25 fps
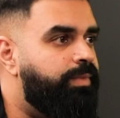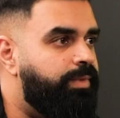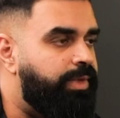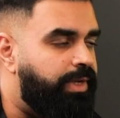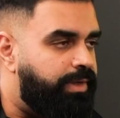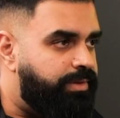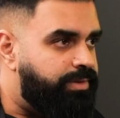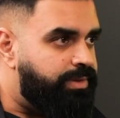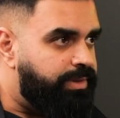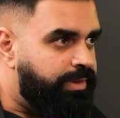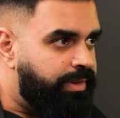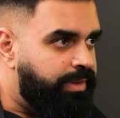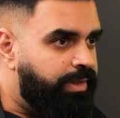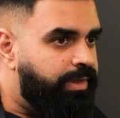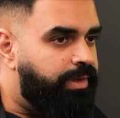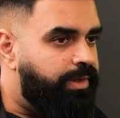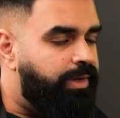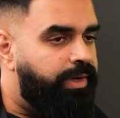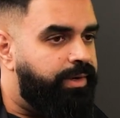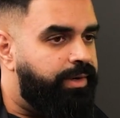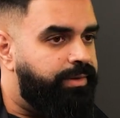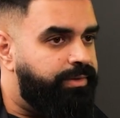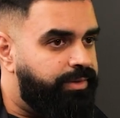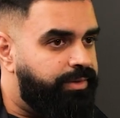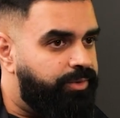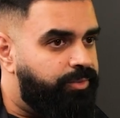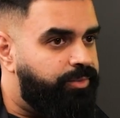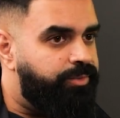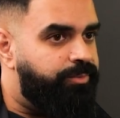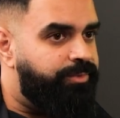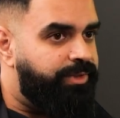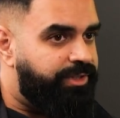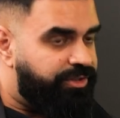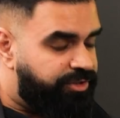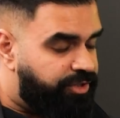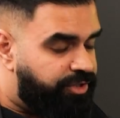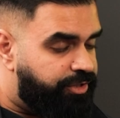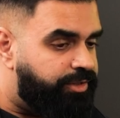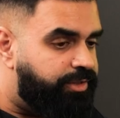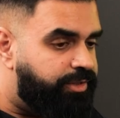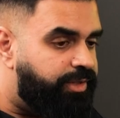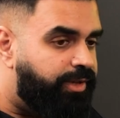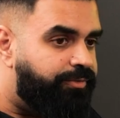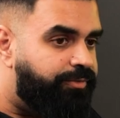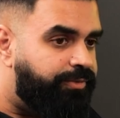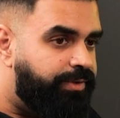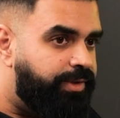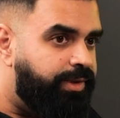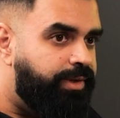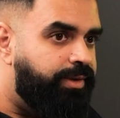Yes. Yeah. Realtors have
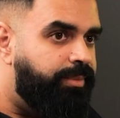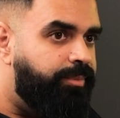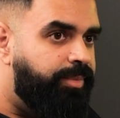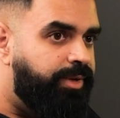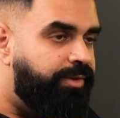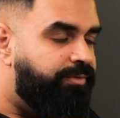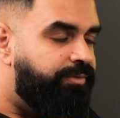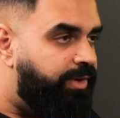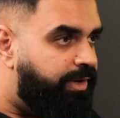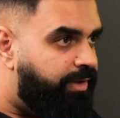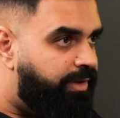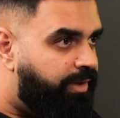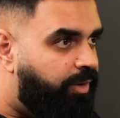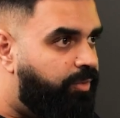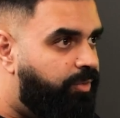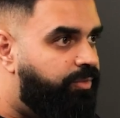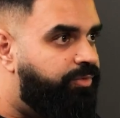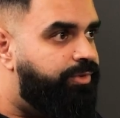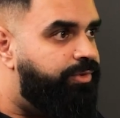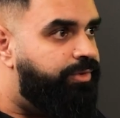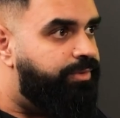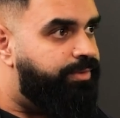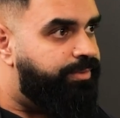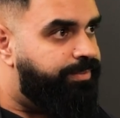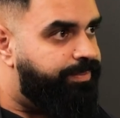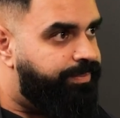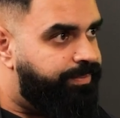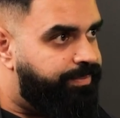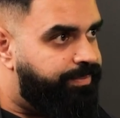definitely been very helpful.